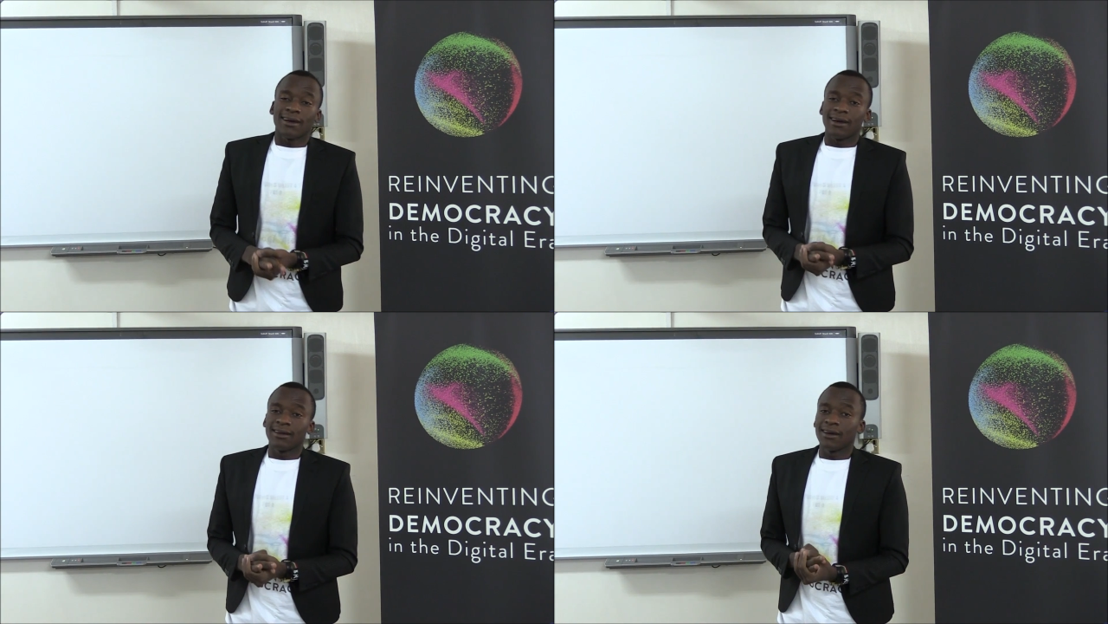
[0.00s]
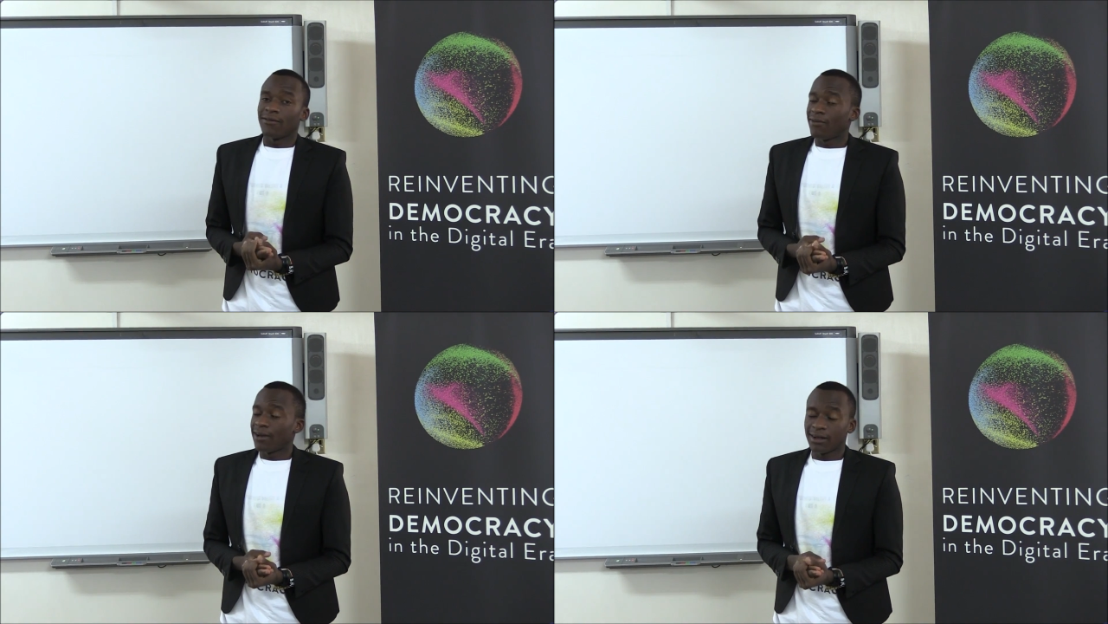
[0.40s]
and
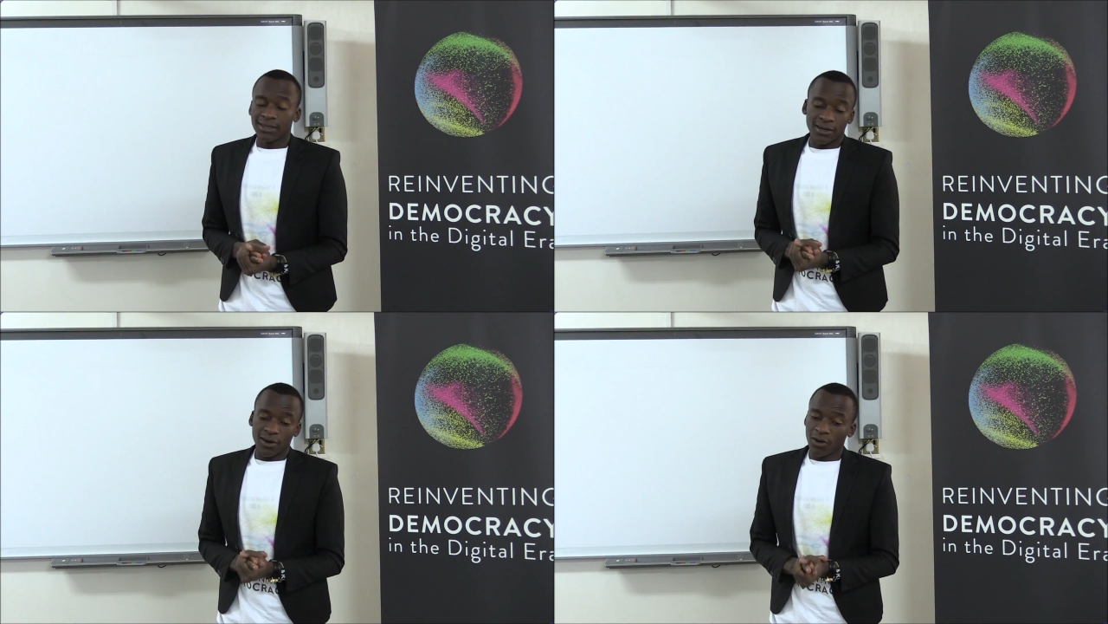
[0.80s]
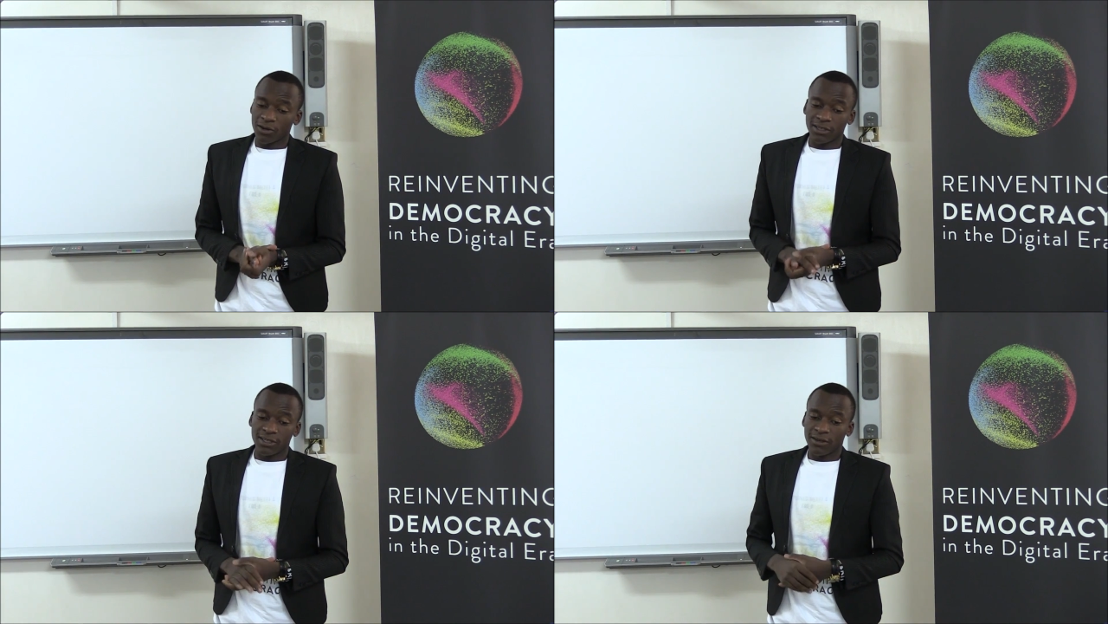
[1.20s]
I've learned a
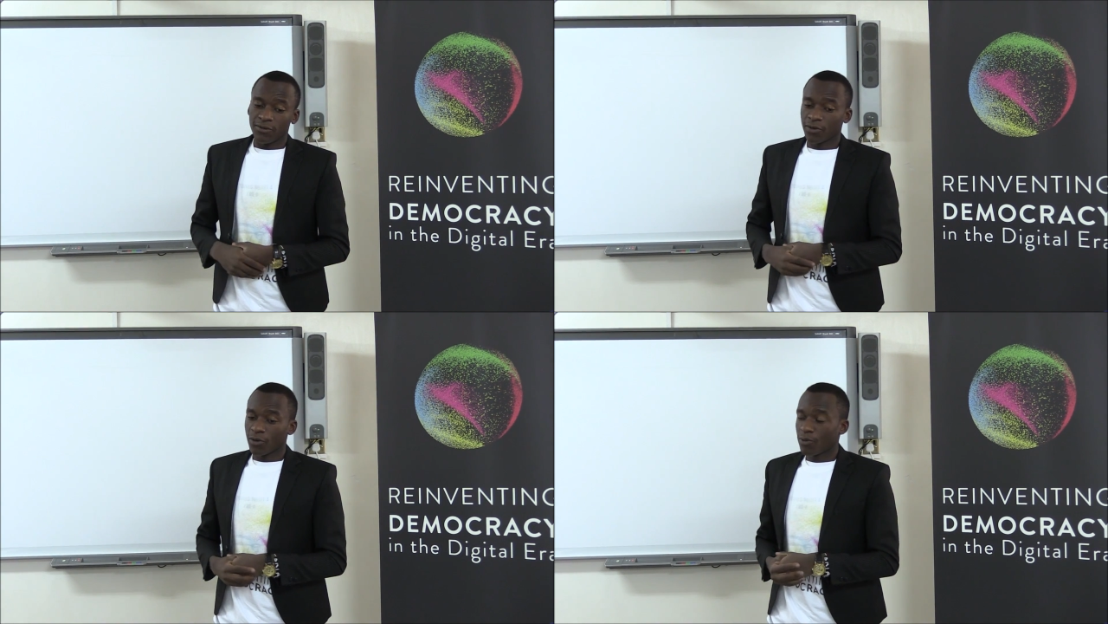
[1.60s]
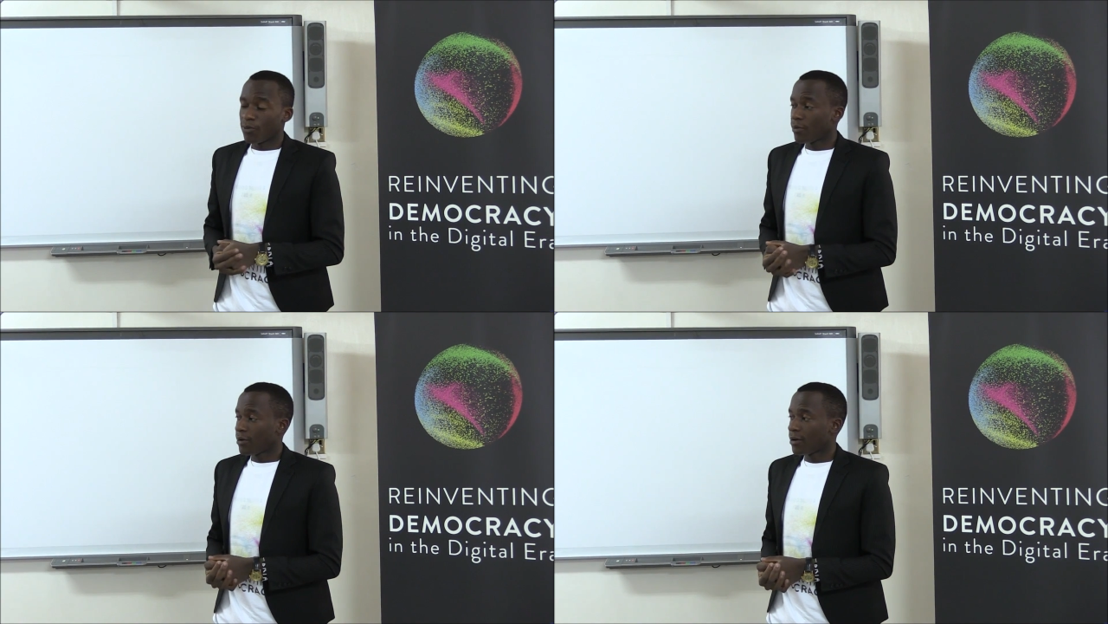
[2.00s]
lot
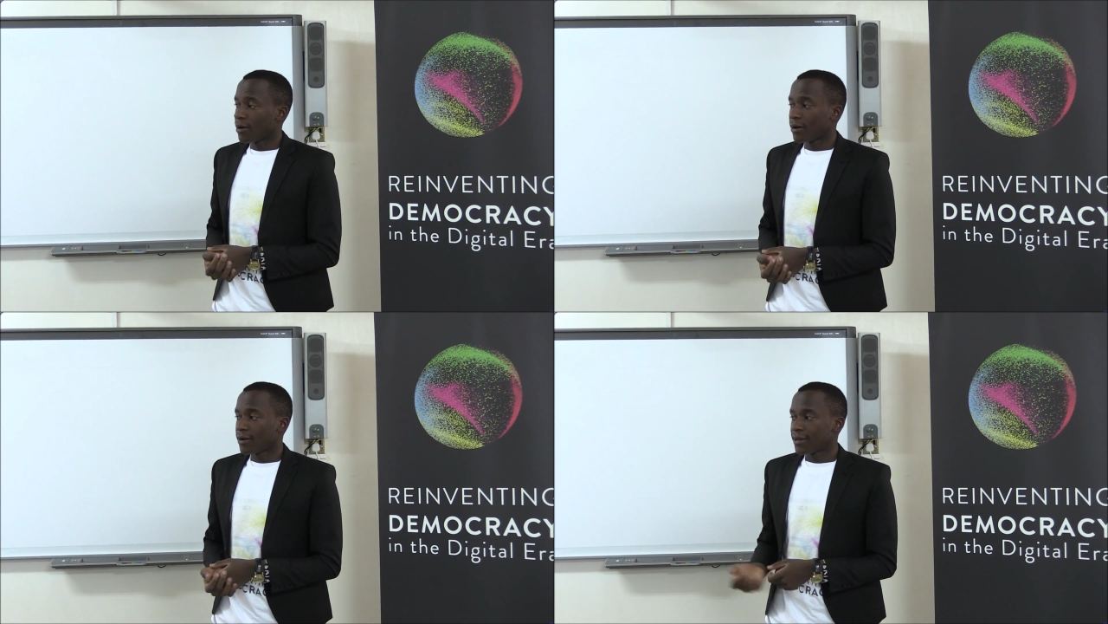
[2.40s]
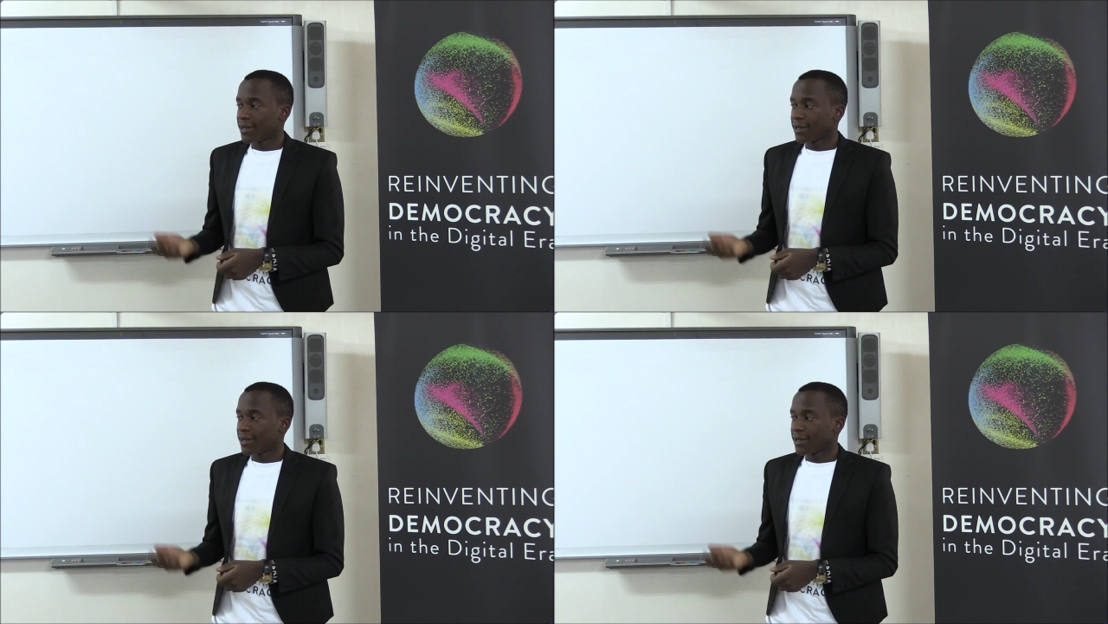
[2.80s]
from uh,